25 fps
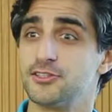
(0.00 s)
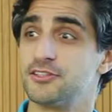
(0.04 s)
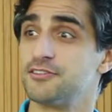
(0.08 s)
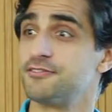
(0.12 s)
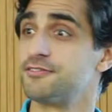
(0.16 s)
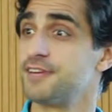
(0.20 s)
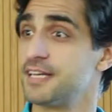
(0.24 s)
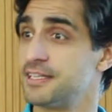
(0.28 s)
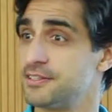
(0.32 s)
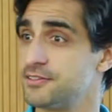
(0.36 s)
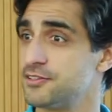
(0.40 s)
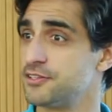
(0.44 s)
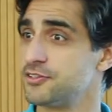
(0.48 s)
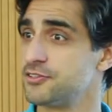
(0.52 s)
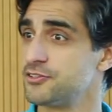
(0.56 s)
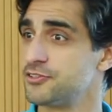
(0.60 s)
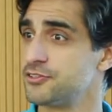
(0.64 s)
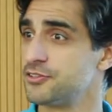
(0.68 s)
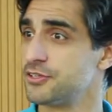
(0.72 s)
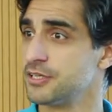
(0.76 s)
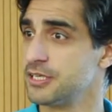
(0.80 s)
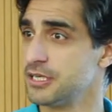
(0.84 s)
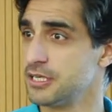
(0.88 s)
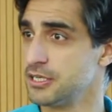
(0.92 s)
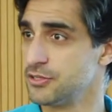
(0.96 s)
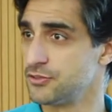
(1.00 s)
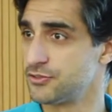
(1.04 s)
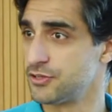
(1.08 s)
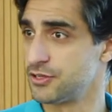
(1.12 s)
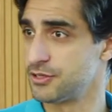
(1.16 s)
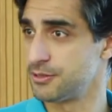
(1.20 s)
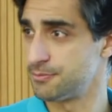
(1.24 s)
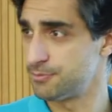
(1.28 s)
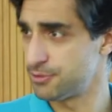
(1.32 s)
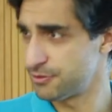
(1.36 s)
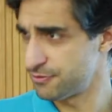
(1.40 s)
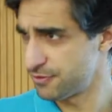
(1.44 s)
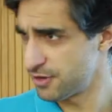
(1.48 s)
the vendors. So
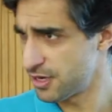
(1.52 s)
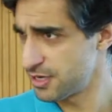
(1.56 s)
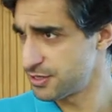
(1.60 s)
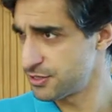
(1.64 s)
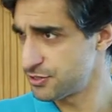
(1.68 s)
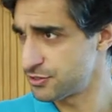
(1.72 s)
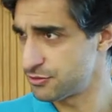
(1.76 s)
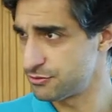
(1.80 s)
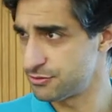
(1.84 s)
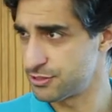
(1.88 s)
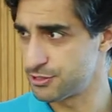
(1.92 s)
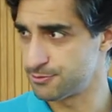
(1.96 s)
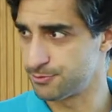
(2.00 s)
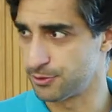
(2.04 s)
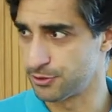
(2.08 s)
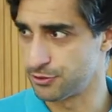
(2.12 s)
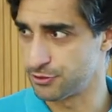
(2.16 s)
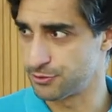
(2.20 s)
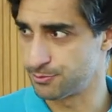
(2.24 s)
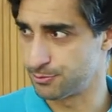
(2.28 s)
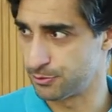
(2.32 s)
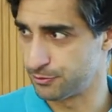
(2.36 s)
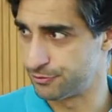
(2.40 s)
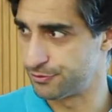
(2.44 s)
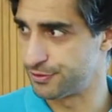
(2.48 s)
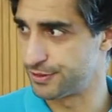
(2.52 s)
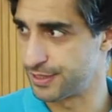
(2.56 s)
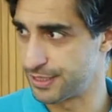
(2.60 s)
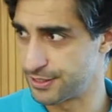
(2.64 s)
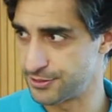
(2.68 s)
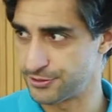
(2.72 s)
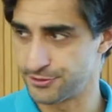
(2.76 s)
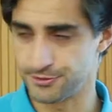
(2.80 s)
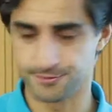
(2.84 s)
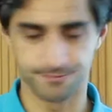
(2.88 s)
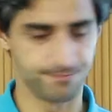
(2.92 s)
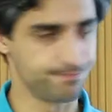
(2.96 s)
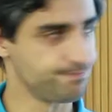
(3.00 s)
the providers are responsible for
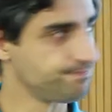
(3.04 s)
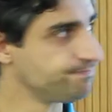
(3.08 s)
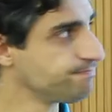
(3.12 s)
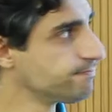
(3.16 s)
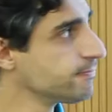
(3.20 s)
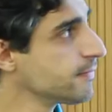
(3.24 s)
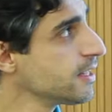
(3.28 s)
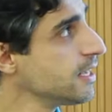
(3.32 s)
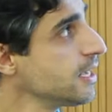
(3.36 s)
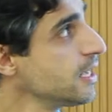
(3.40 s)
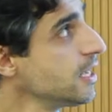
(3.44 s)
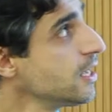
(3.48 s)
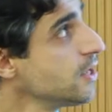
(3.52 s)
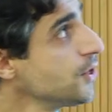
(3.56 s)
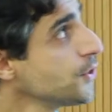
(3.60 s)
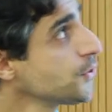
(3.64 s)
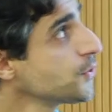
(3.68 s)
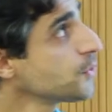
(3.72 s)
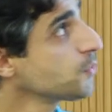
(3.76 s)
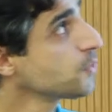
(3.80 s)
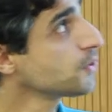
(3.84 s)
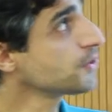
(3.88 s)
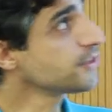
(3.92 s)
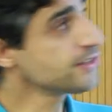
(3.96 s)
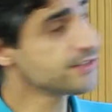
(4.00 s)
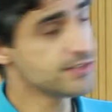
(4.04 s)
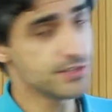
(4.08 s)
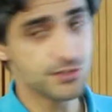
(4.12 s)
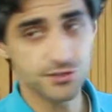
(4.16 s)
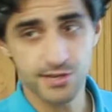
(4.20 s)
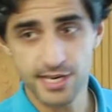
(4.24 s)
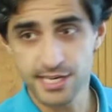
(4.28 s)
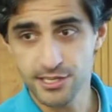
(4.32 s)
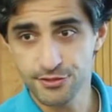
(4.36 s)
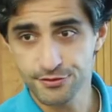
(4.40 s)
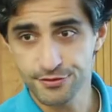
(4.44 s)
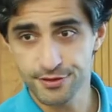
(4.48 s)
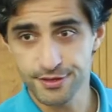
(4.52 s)
this. So what does a
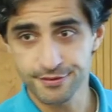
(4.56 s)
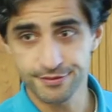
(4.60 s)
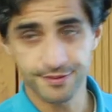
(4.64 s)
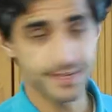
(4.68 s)
transfer of